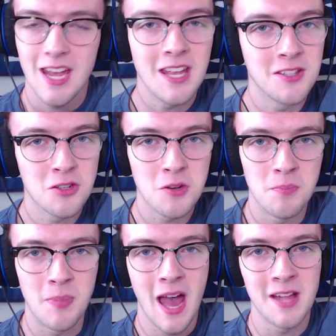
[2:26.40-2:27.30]
in such a
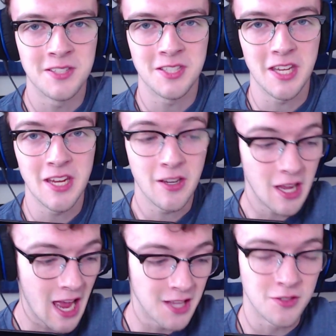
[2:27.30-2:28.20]
bad state
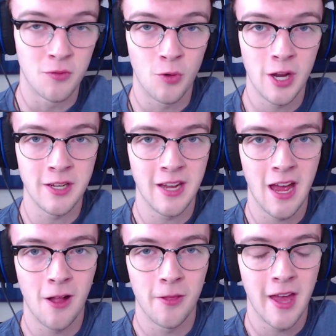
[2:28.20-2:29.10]
as of right
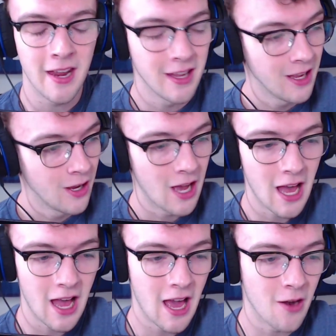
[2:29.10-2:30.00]
now that
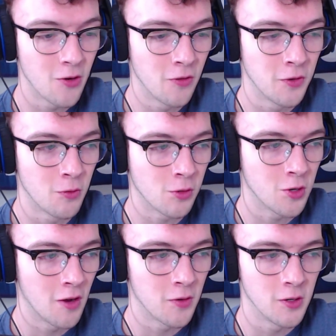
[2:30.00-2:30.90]
I don't know if it'll
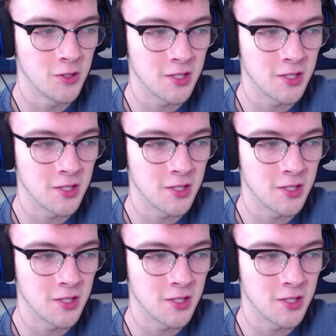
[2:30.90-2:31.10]
recover.